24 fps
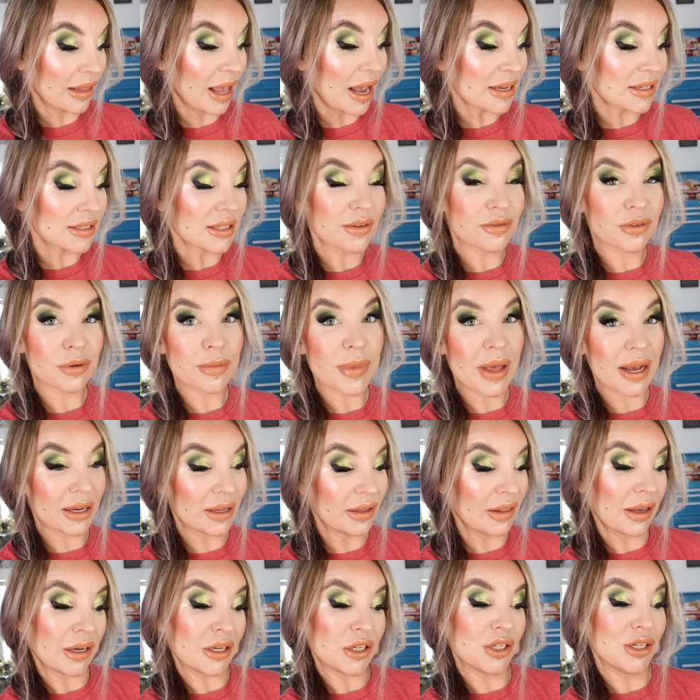lastly from that
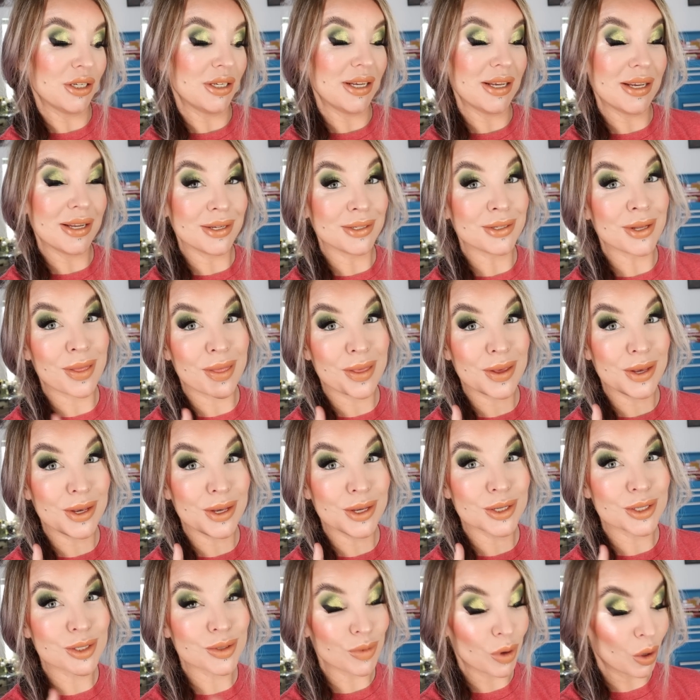collection is the
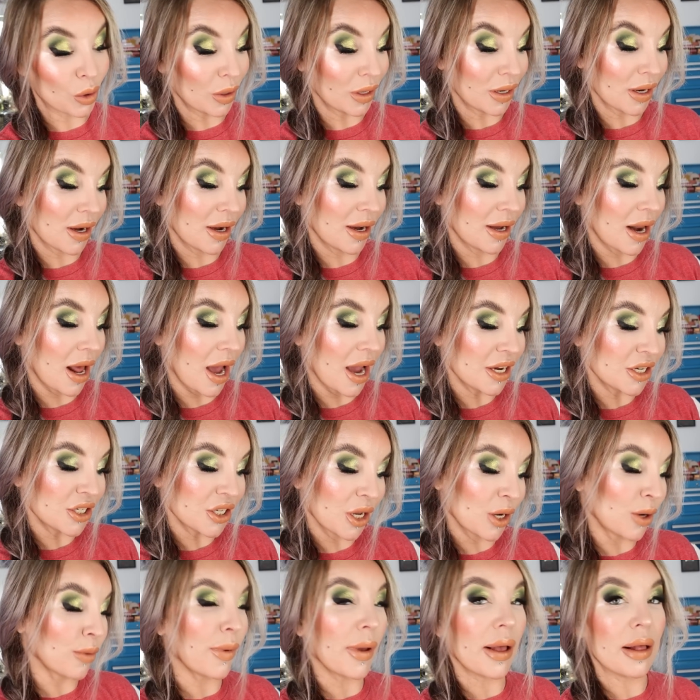Smokin' Hot
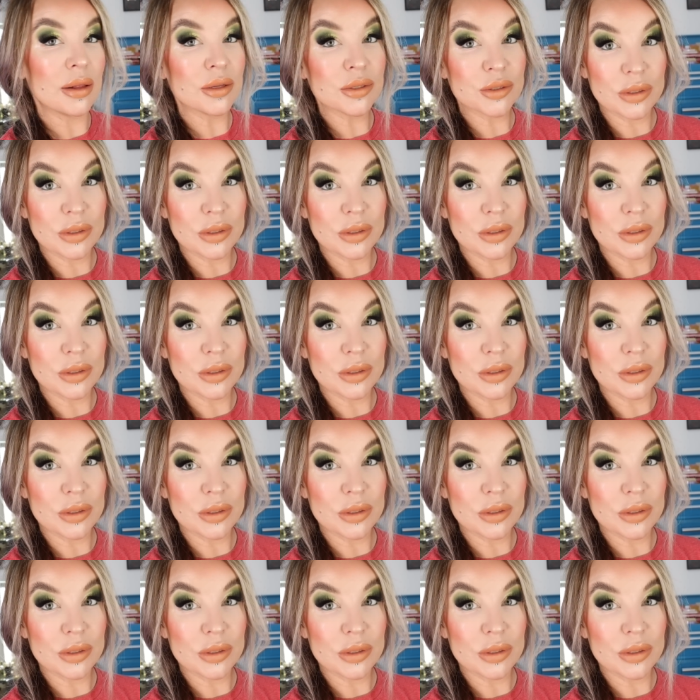Eyeshadow Palette.